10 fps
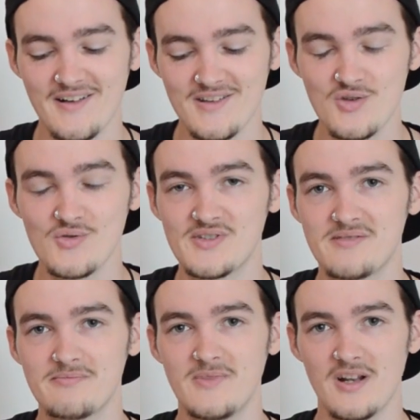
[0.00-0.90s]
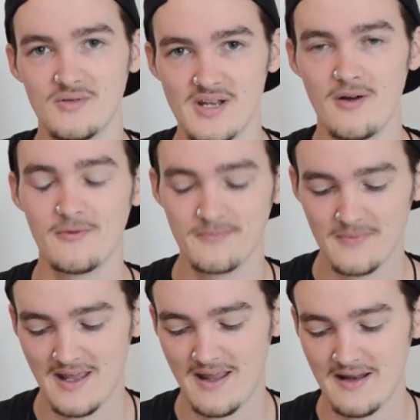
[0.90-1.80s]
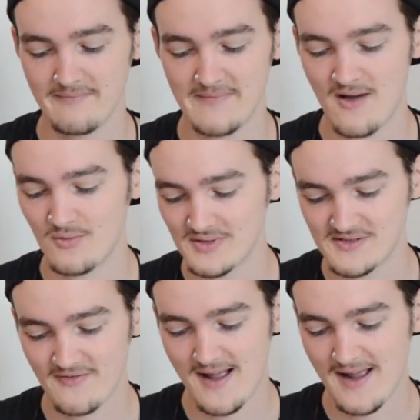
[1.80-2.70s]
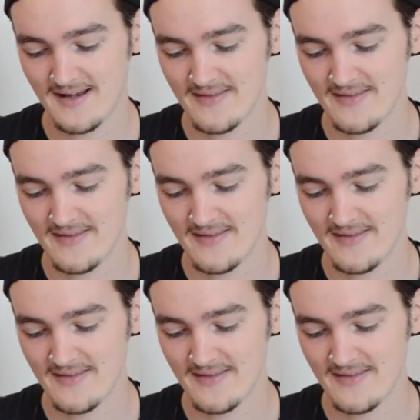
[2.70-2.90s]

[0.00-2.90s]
use, to, and that one was fine.